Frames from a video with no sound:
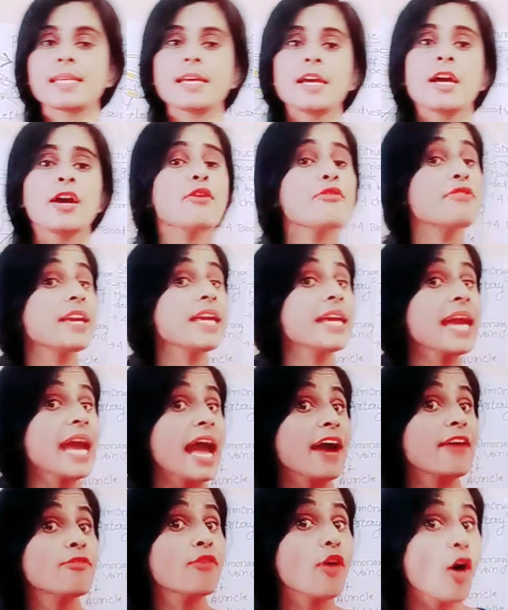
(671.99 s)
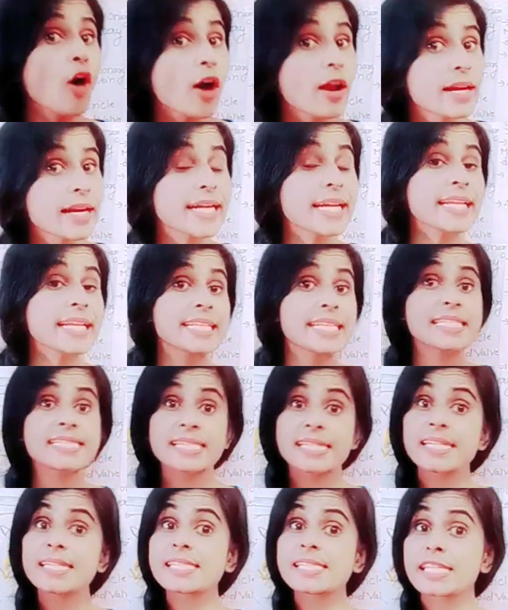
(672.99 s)
We have already
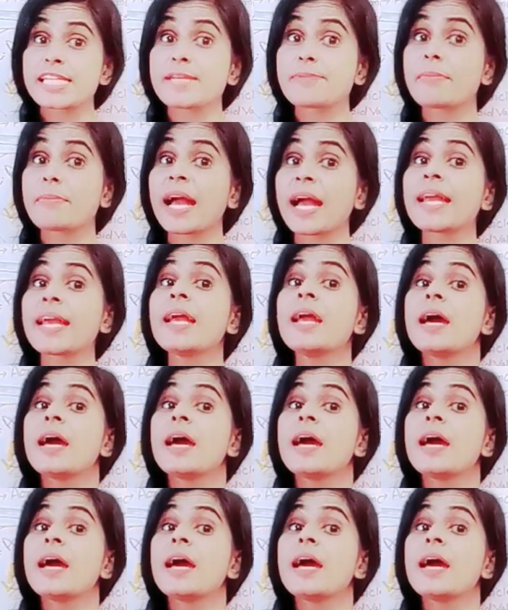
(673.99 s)
discussed in my